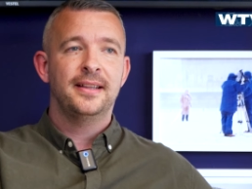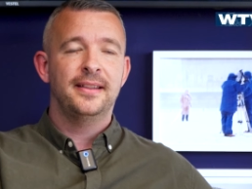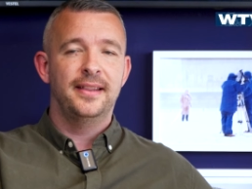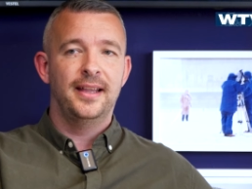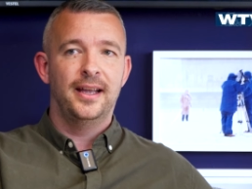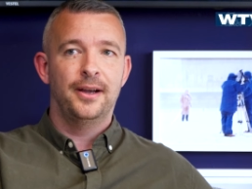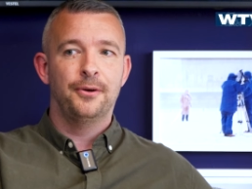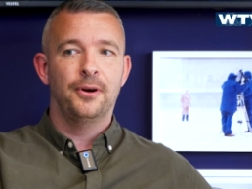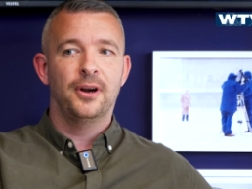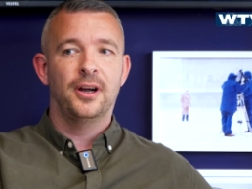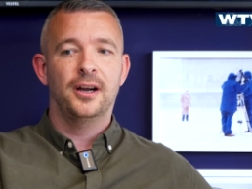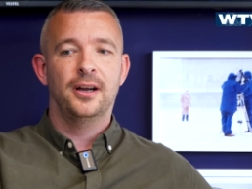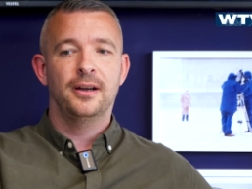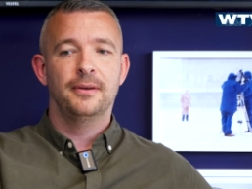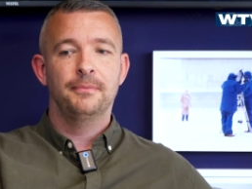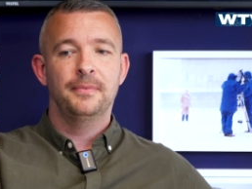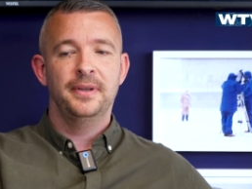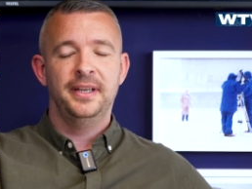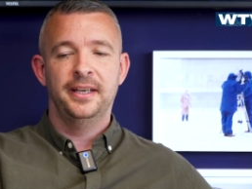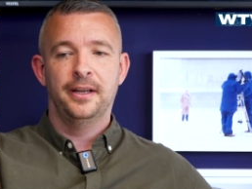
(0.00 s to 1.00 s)
There
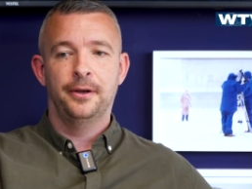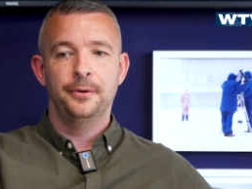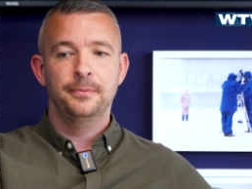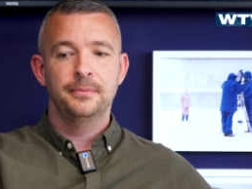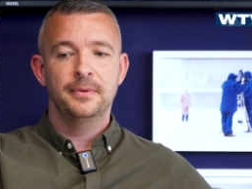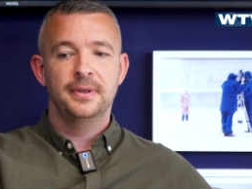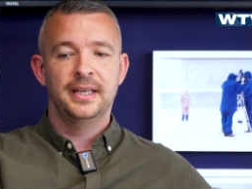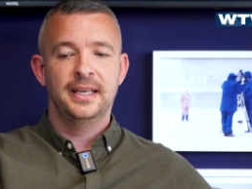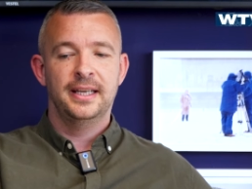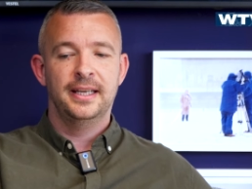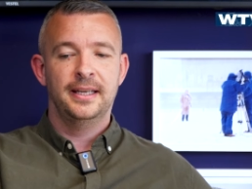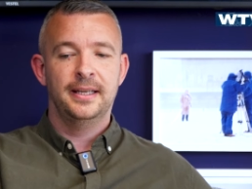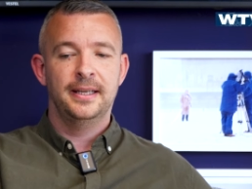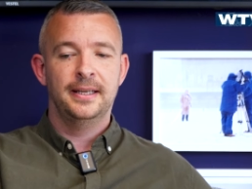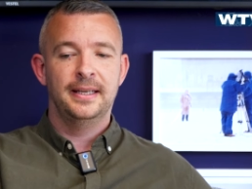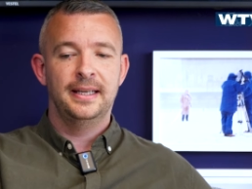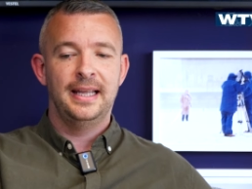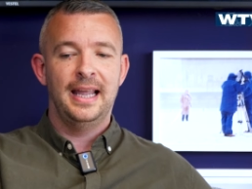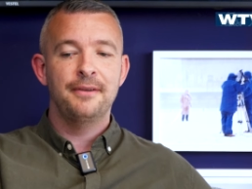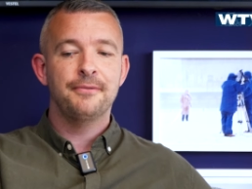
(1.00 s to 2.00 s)
are, you know, uh,
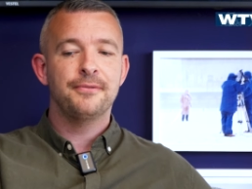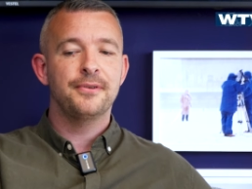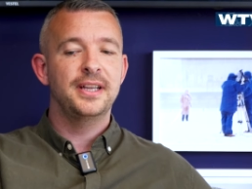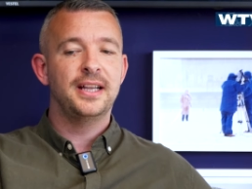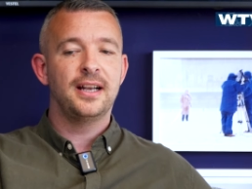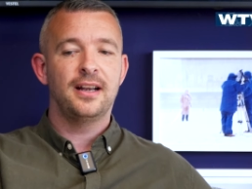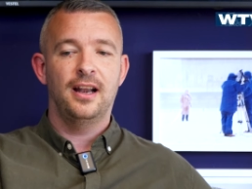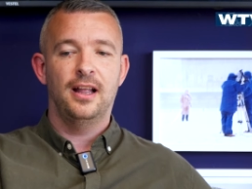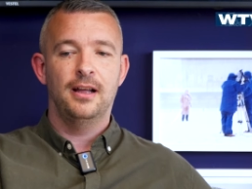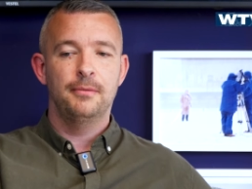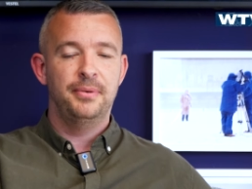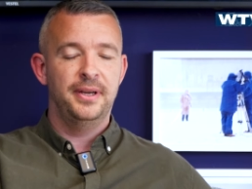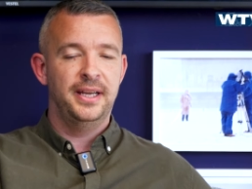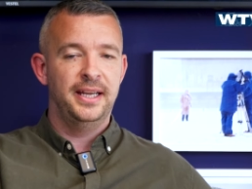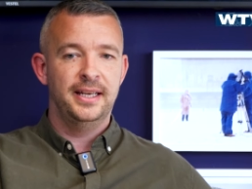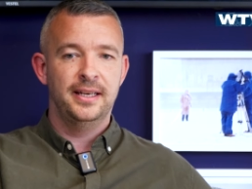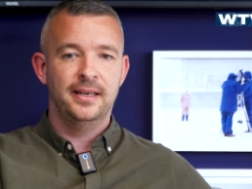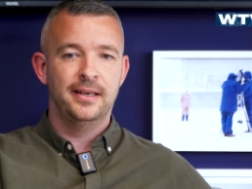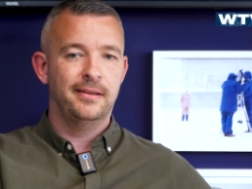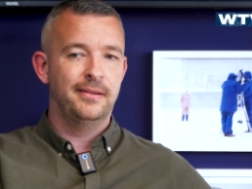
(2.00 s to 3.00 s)
every club
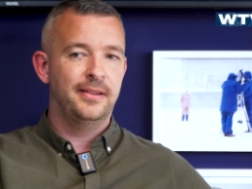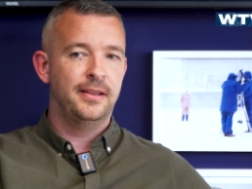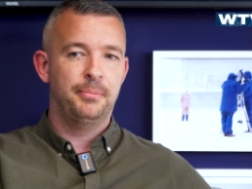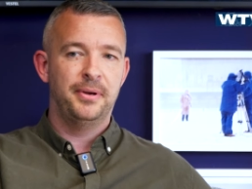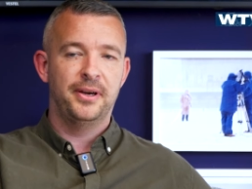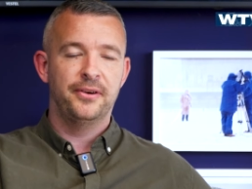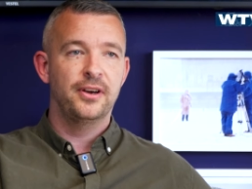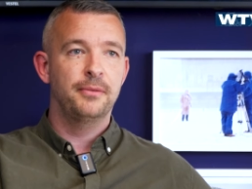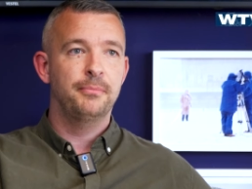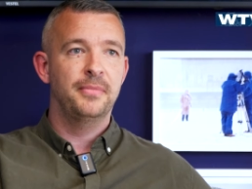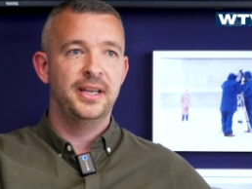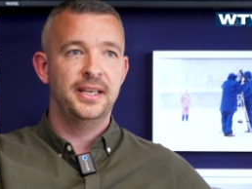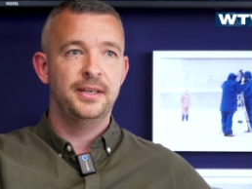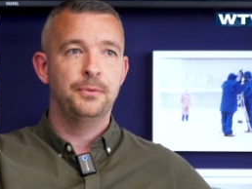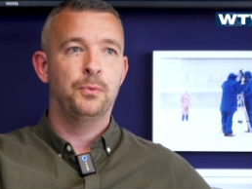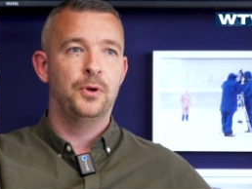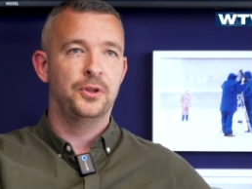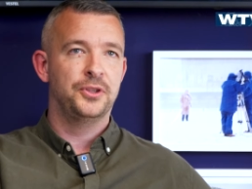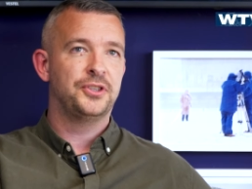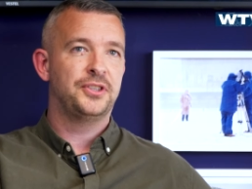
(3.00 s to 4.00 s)
in the pyramid
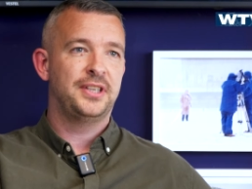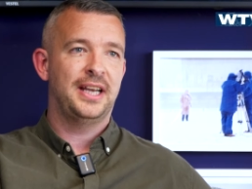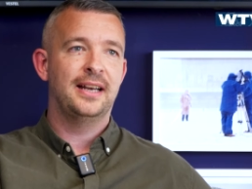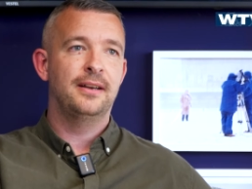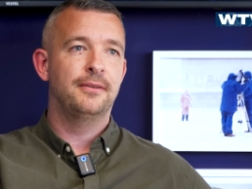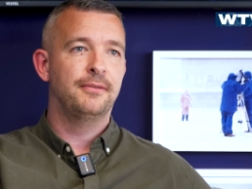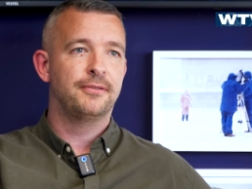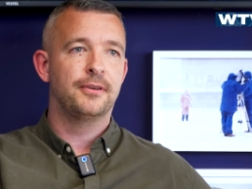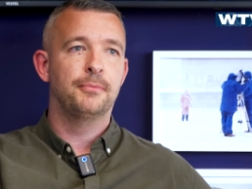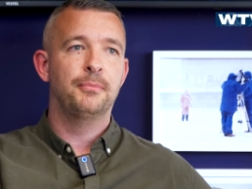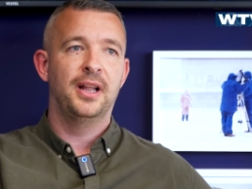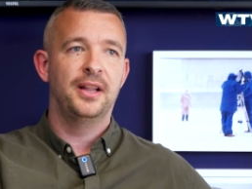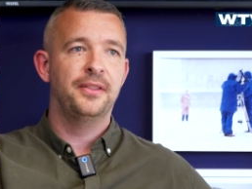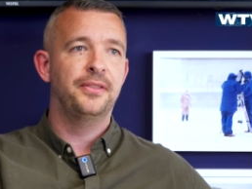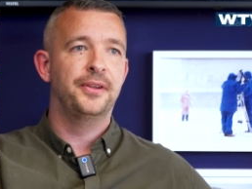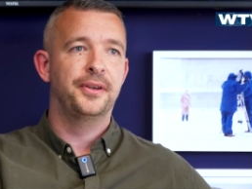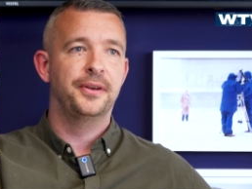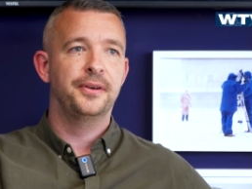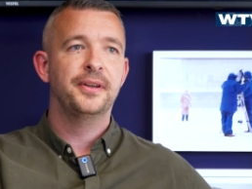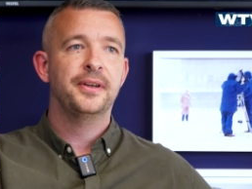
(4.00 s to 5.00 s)
wants talent from
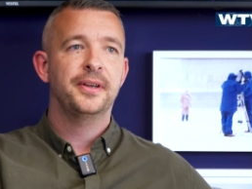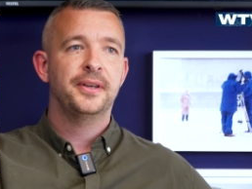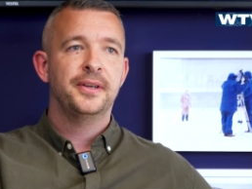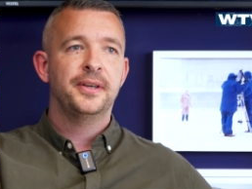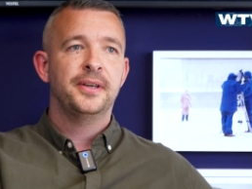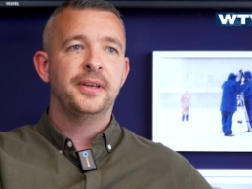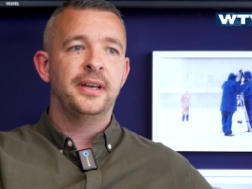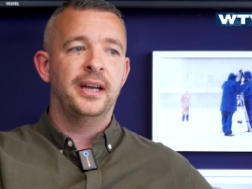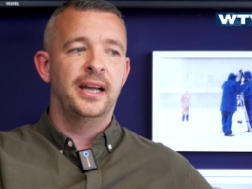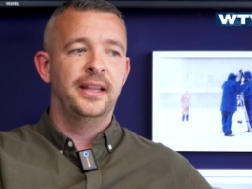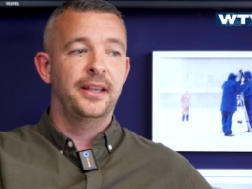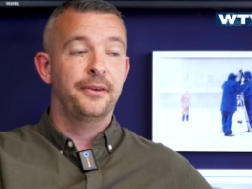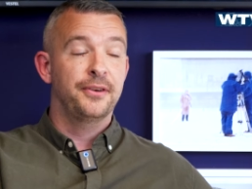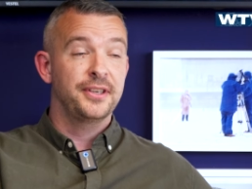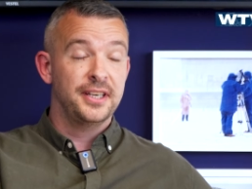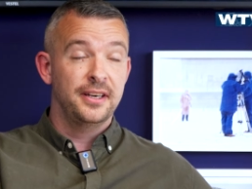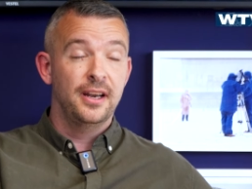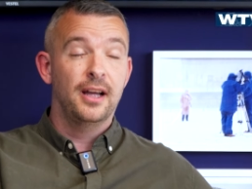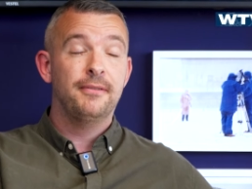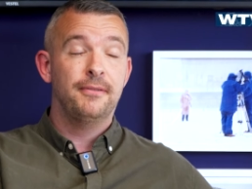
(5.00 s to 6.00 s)
London, and there
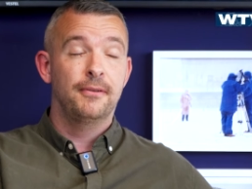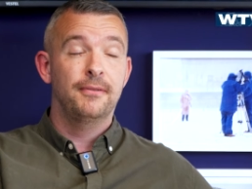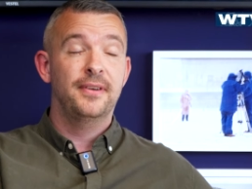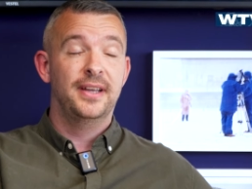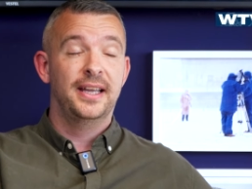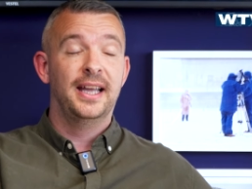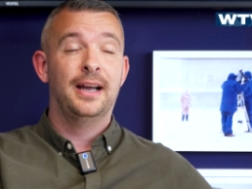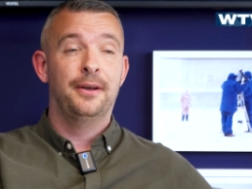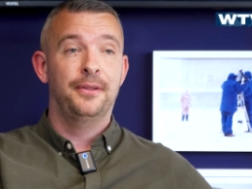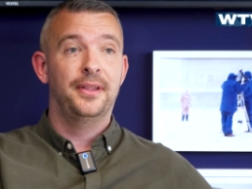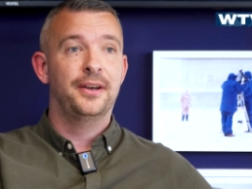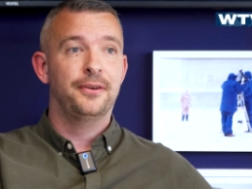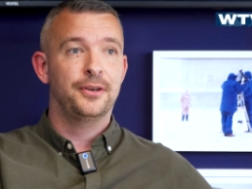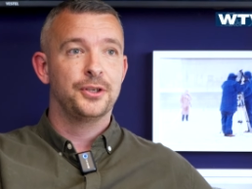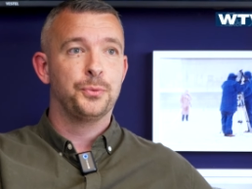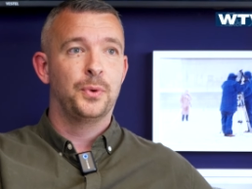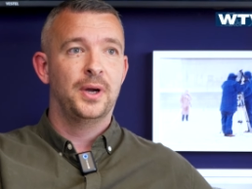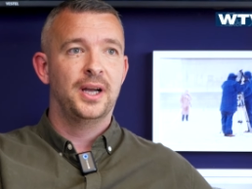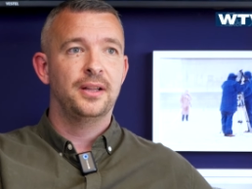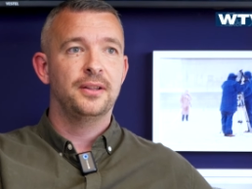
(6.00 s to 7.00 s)
is enough of it out there
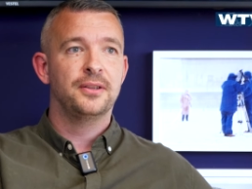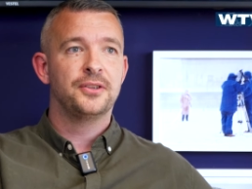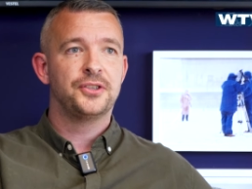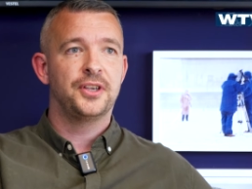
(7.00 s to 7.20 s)
as well.